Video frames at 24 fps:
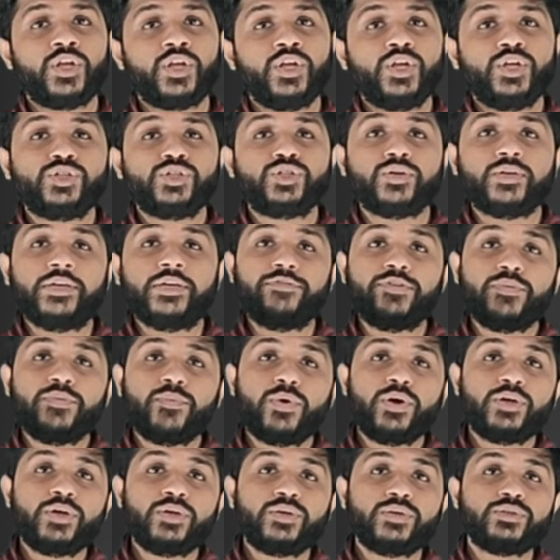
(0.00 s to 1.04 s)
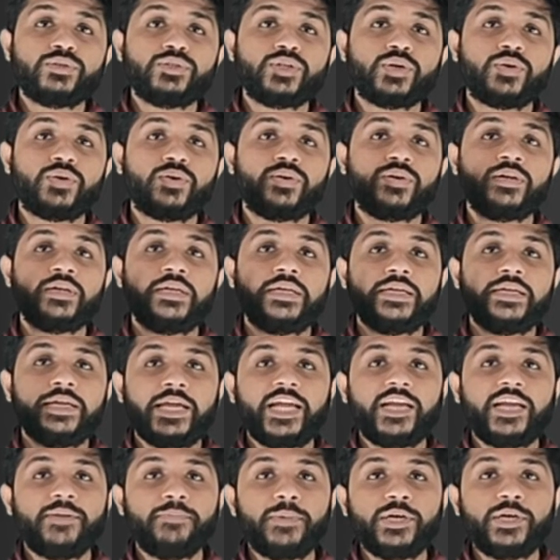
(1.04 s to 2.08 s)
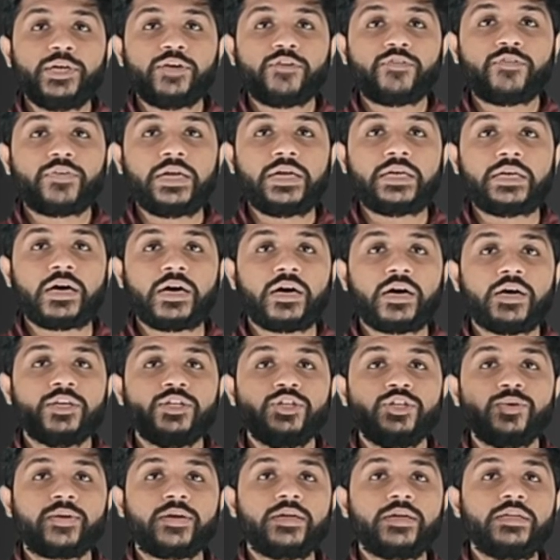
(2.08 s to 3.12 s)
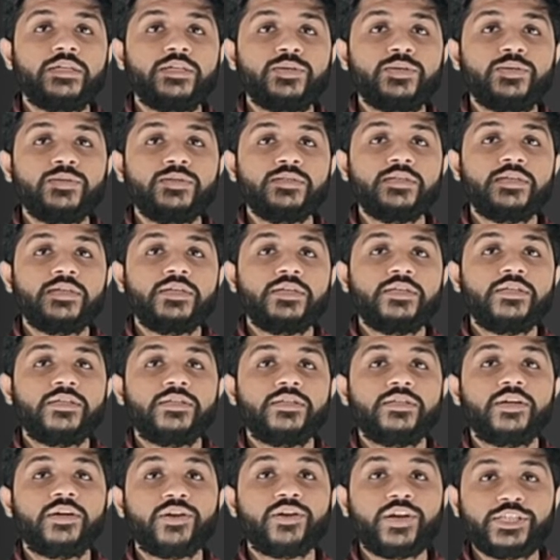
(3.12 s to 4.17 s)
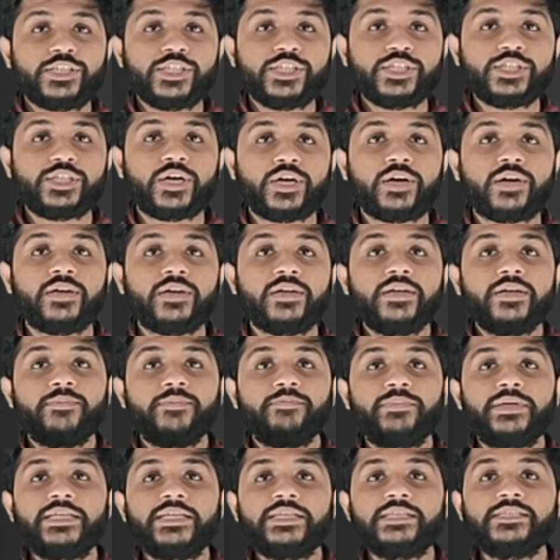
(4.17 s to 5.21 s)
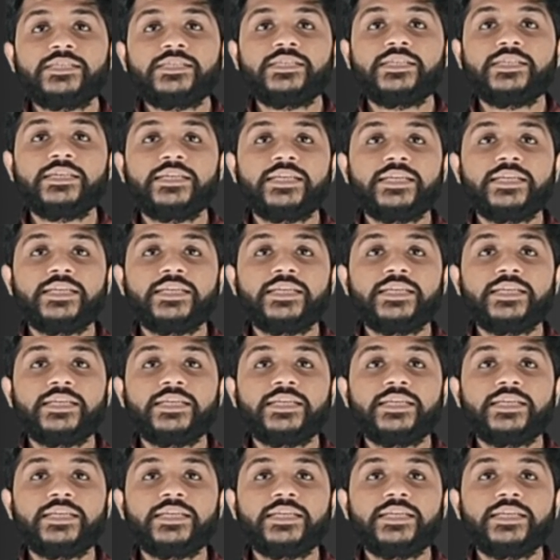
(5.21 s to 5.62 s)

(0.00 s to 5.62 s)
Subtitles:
So if you want to store 8-bit of data, you can use the register B, C, D,